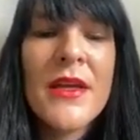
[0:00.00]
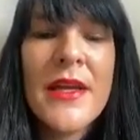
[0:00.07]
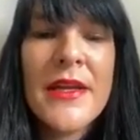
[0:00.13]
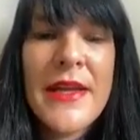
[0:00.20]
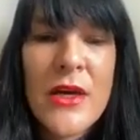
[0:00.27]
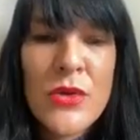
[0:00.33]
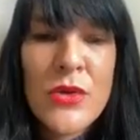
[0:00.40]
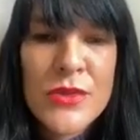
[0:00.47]

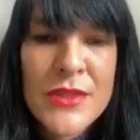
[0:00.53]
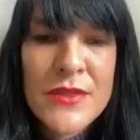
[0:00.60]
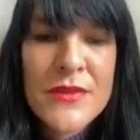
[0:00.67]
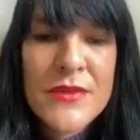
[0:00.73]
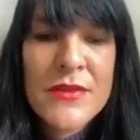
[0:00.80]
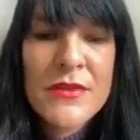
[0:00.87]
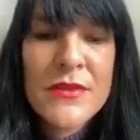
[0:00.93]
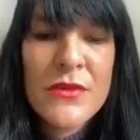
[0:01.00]
and
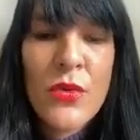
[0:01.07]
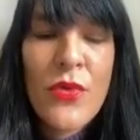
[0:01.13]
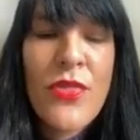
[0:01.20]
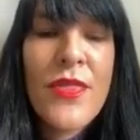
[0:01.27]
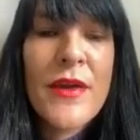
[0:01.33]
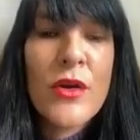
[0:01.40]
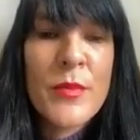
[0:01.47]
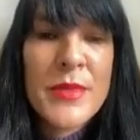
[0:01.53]
elders or
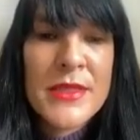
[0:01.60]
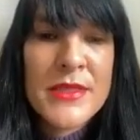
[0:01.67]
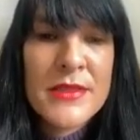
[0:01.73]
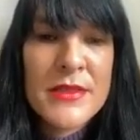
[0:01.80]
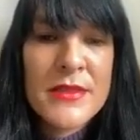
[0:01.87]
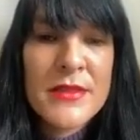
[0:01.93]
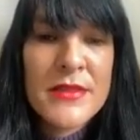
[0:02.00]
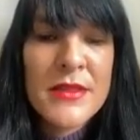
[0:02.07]

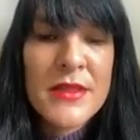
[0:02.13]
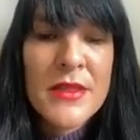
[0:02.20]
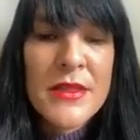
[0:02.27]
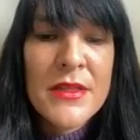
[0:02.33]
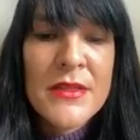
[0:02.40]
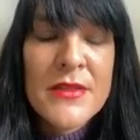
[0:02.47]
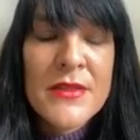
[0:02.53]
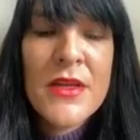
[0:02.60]
therapists,
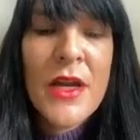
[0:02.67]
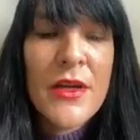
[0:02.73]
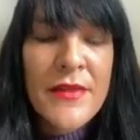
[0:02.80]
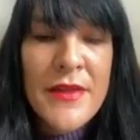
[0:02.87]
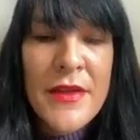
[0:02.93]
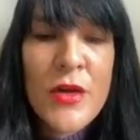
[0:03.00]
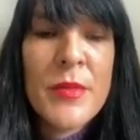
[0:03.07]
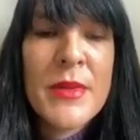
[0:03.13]

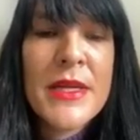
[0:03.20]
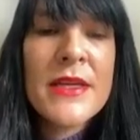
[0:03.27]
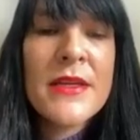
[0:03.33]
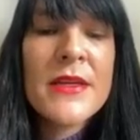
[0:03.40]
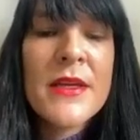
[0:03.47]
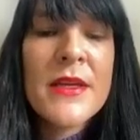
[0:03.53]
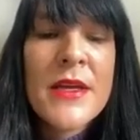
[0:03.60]
psychotherapy,